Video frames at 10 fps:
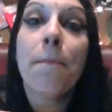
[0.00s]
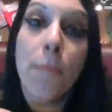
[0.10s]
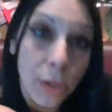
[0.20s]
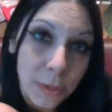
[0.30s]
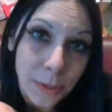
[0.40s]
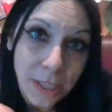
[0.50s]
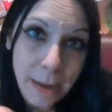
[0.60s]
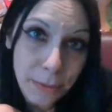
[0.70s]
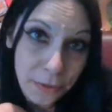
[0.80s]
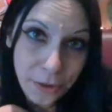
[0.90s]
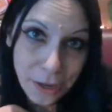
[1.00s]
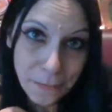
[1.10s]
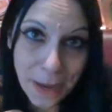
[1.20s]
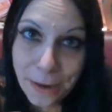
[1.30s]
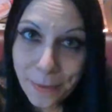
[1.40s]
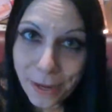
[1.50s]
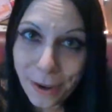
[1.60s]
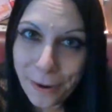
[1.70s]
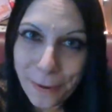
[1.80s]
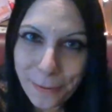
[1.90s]
multiple times thrown out of my
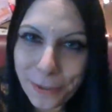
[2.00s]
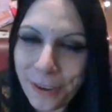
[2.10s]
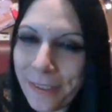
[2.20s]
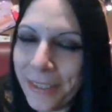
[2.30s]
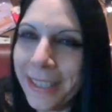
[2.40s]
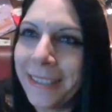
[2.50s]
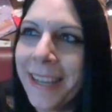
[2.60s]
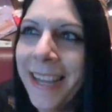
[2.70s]
car while we're driving.